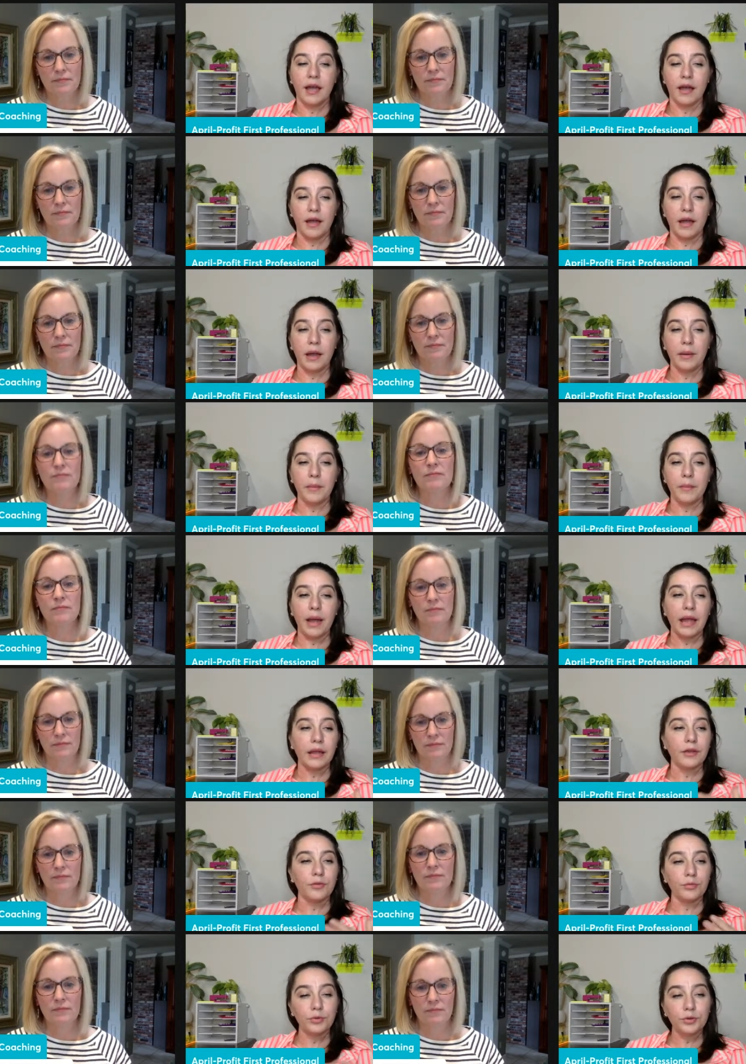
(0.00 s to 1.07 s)
Speaker 1: Um, mm-hmm.
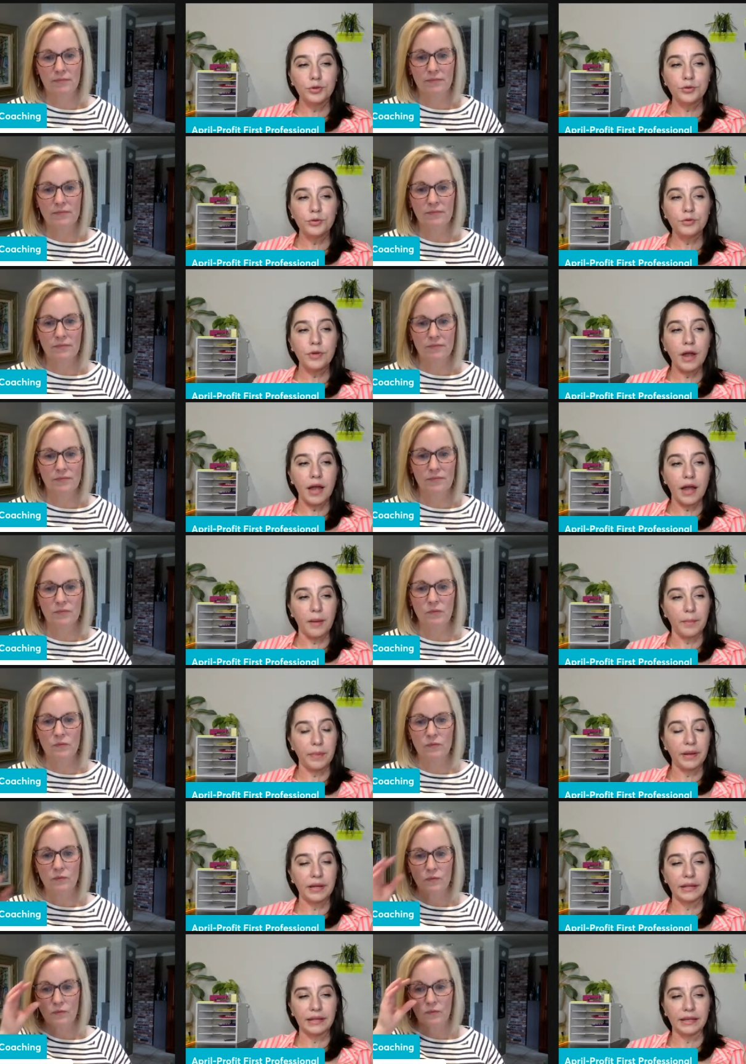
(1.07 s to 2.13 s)
I grew
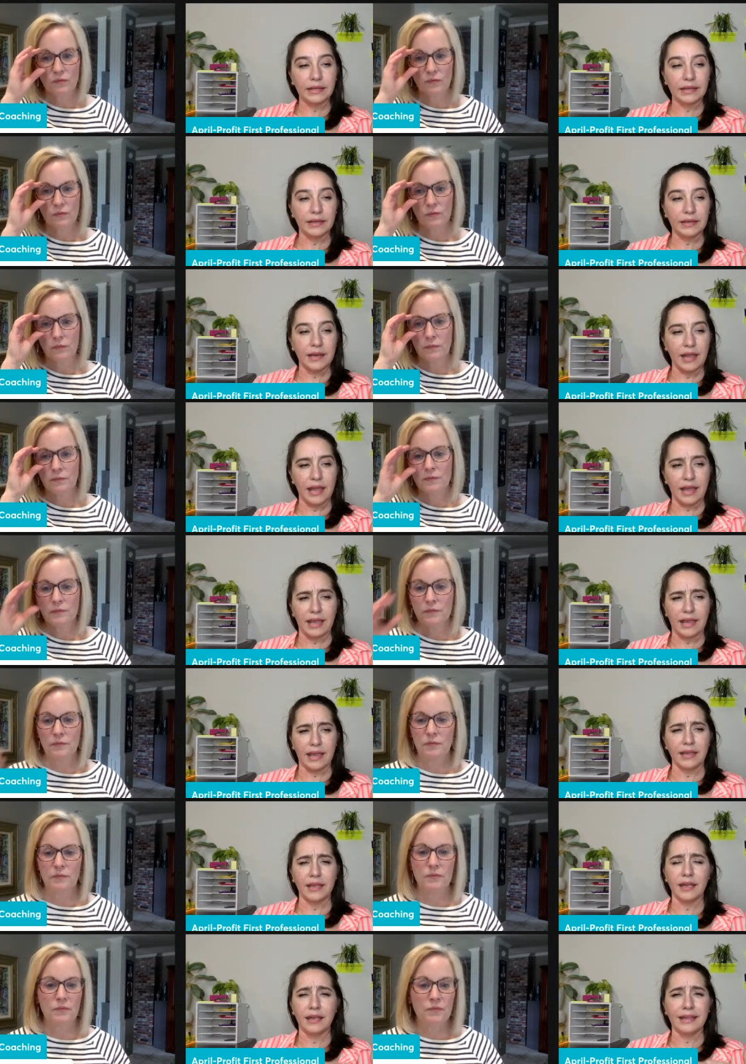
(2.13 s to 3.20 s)
up in
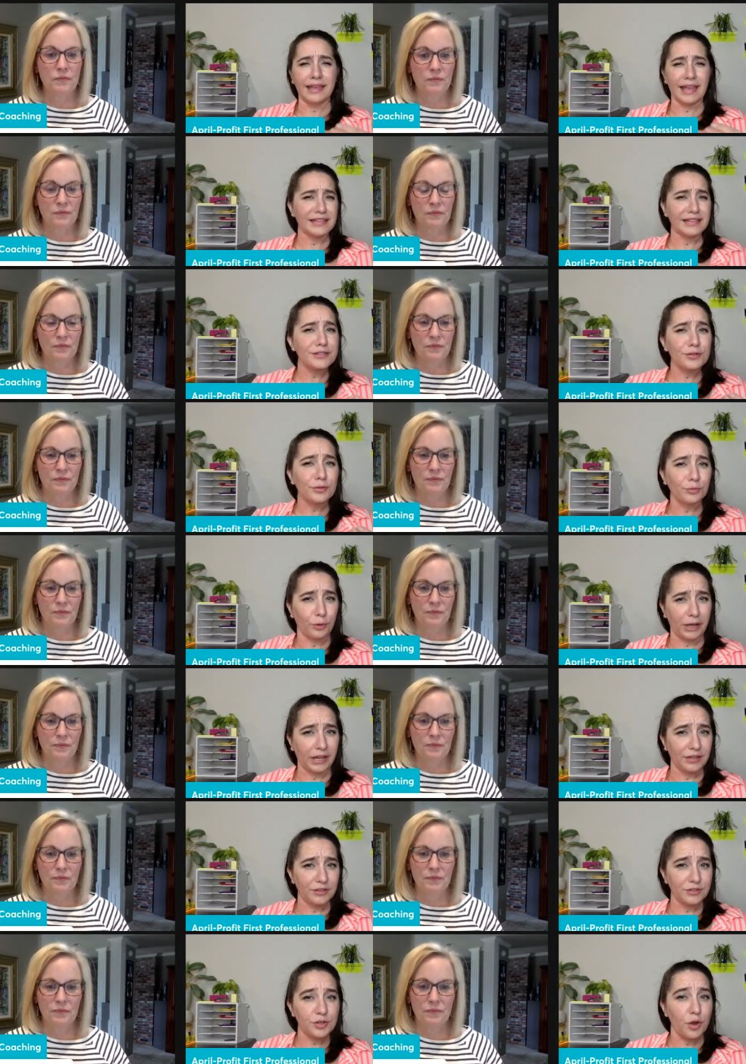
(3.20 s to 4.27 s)
a guest
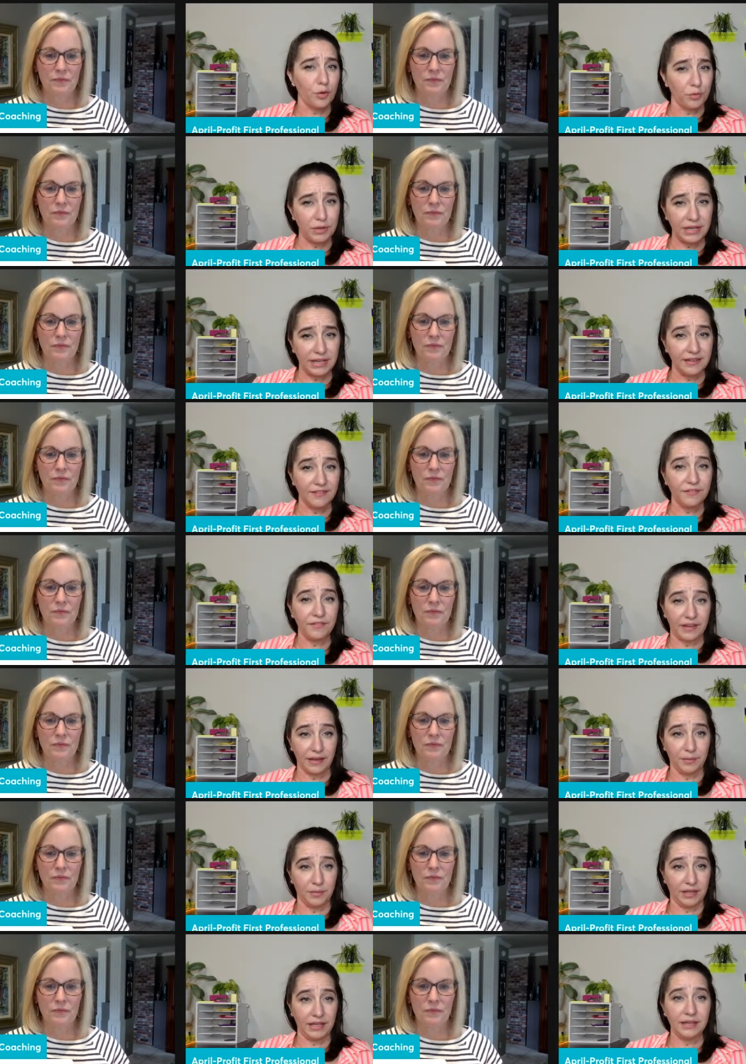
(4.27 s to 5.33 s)
ranch owning
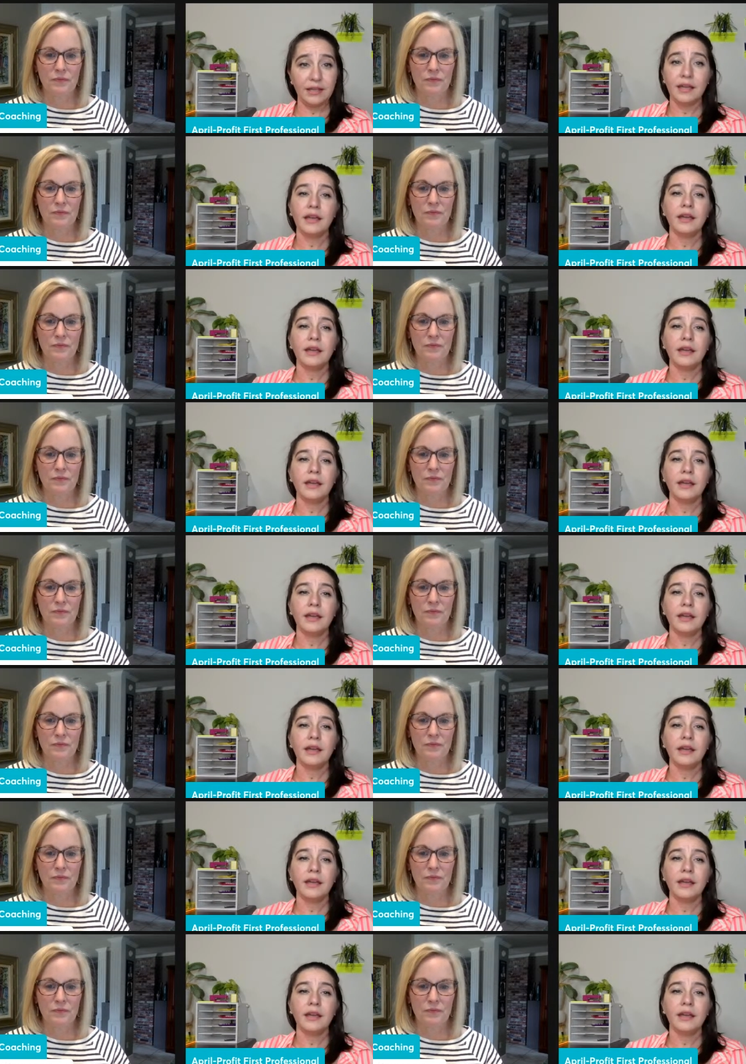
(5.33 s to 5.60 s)
family.